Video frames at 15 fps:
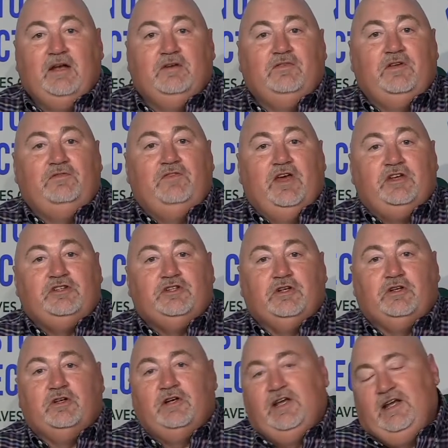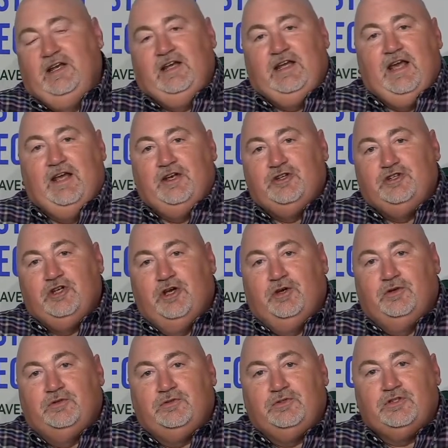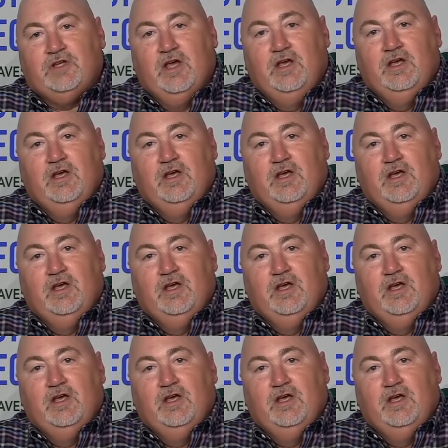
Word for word: of adventure, Indiana Jones,